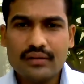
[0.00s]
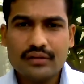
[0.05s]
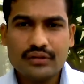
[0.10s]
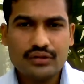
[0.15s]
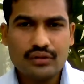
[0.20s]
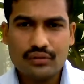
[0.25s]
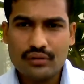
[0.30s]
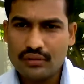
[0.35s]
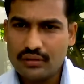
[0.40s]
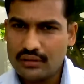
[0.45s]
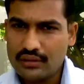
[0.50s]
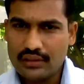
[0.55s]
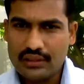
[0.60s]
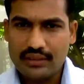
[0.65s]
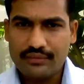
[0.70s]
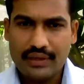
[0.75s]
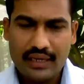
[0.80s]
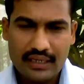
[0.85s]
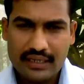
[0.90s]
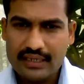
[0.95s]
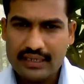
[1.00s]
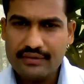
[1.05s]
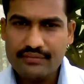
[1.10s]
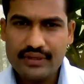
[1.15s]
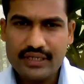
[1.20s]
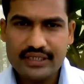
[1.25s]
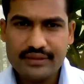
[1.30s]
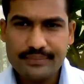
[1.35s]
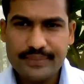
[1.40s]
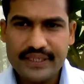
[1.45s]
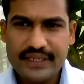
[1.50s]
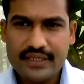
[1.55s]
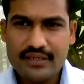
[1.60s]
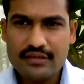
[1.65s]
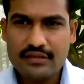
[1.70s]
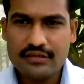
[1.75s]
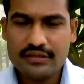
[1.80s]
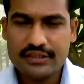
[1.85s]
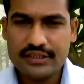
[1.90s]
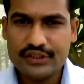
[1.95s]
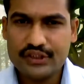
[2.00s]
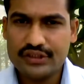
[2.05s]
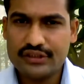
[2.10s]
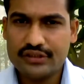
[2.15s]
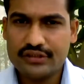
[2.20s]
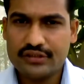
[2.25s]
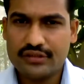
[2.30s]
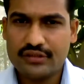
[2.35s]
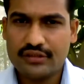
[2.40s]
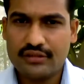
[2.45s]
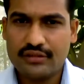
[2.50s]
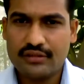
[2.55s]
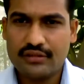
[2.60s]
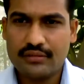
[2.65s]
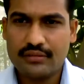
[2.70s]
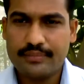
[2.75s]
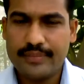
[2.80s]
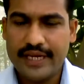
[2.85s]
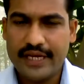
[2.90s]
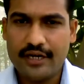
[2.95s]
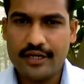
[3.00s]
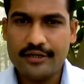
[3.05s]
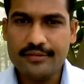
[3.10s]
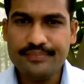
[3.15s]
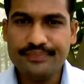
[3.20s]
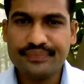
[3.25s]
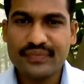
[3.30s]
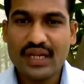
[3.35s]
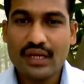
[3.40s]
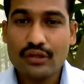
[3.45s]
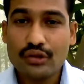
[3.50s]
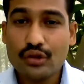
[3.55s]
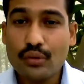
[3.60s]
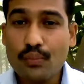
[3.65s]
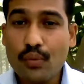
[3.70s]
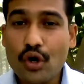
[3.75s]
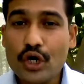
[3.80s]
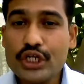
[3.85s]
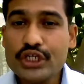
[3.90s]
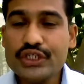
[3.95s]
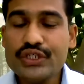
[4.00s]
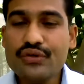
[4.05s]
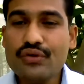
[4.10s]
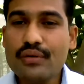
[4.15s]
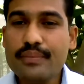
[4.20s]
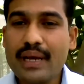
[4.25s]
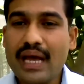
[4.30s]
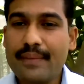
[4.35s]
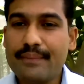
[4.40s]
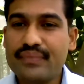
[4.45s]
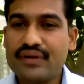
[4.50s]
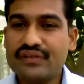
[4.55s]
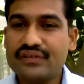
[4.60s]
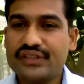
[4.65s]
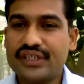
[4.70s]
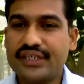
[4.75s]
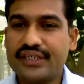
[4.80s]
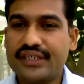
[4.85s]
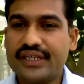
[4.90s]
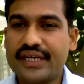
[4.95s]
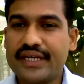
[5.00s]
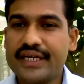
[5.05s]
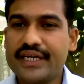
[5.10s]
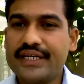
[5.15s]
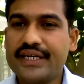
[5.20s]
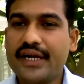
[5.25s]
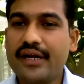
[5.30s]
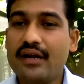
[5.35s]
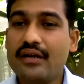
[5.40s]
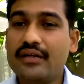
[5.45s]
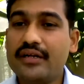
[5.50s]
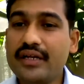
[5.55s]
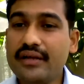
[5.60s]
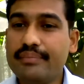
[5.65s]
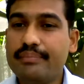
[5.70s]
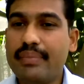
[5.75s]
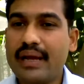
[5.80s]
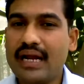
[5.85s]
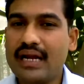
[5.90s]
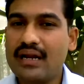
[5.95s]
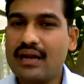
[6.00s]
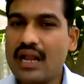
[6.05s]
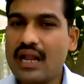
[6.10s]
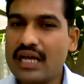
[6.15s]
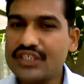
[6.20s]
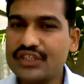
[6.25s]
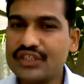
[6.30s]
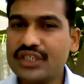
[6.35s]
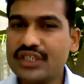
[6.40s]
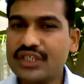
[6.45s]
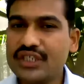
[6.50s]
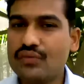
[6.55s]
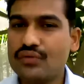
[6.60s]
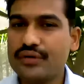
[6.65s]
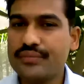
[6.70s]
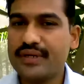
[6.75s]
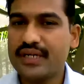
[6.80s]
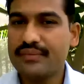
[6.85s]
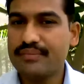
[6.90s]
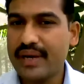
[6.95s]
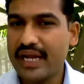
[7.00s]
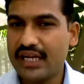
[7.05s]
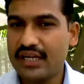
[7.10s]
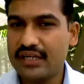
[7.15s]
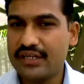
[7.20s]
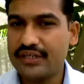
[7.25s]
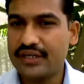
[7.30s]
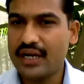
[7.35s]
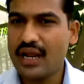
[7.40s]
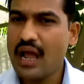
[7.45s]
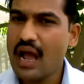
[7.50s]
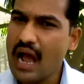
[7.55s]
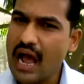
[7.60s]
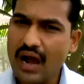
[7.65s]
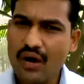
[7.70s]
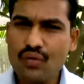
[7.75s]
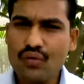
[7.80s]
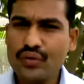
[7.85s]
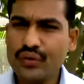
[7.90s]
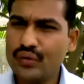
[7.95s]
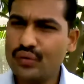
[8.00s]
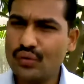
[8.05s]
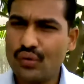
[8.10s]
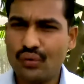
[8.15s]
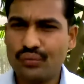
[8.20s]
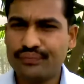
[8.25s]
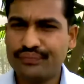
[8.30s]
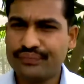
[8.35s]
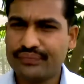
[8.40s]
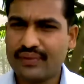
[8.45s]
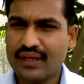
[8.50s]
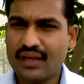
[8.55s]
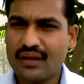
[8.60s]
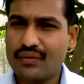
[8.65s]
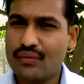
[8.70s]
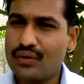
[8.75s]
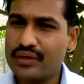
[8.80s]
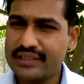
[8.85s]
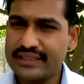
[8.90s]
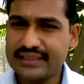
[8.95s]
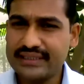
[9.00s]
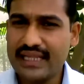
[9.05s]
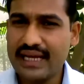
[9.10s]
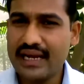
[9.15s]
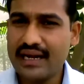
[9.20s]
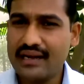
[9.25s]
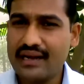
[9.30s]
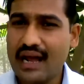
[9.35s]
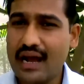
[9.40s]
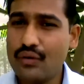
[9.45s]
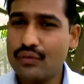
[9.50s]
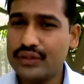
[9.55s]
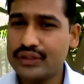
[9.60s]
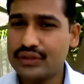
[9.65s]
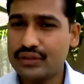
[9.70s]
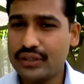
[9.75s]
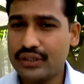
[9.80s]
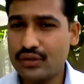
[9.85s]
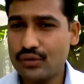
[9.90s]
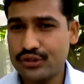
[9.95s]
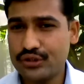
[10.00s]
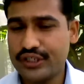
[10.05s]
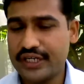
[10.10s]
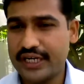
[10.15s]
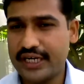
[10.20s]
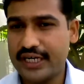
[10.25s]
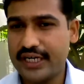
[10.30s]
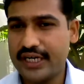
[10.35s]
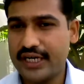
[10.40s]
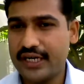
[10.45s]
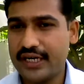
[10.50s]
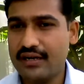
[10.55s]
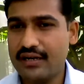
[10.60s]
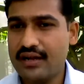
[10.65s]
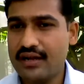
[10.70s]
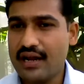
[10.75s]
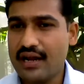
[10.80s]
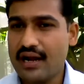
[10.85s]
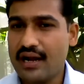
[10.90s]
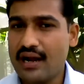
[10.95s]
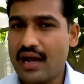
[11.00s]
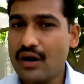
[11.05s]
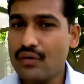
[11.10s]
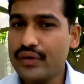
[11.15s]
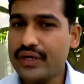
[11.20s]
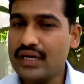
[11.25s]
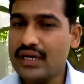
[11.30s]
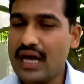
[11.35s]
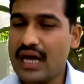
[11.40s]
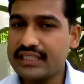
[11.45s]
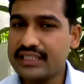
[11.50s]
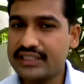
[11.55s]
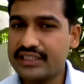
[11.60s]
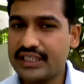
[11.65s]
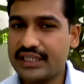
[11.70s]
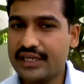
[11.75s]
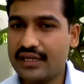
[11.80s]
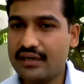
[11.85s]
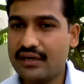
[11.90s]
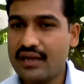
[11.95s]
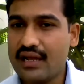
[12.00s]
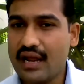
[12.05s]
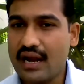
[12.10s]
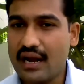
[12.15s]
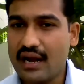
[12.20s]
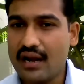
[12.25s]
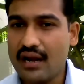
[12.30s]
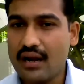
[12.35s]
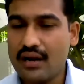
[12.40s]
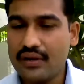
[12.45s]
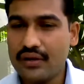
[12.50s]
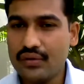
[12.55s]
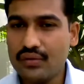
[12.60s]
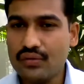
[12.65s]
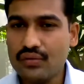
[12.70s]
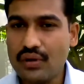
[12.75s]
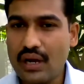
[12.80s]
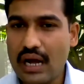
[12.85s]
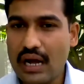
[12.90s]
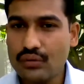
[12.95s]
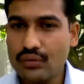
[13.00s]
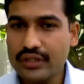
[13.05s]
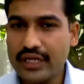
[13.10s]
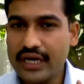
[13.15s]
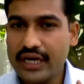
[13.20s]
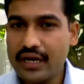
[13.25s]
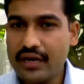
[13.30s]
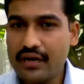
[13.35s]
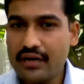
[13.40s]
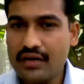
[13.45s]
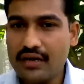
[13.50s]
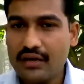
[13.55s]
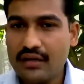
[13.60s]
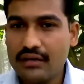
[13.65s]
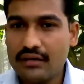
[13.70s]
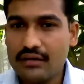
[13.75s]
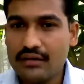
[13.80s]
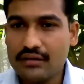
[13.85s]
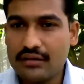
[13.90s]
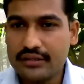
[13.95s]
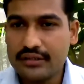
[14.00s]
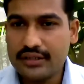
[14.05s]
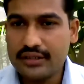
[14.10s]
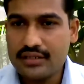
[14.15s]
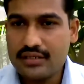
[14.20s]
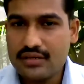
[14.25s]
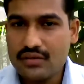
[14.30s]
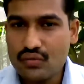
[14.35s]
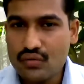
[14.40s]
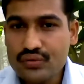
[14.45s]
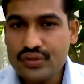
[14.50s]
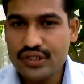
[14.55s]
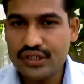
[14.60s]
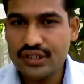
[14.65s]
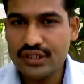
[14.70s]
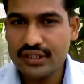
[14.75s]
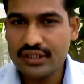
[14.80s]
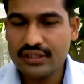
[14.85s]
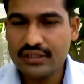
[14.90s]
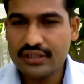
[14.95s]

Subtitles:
So again, I will repeat this para. The policy of apartheid created a deep and lasting wound in my country. How you know what is that? How is it was created and how it lasted, and you know how that uh, wound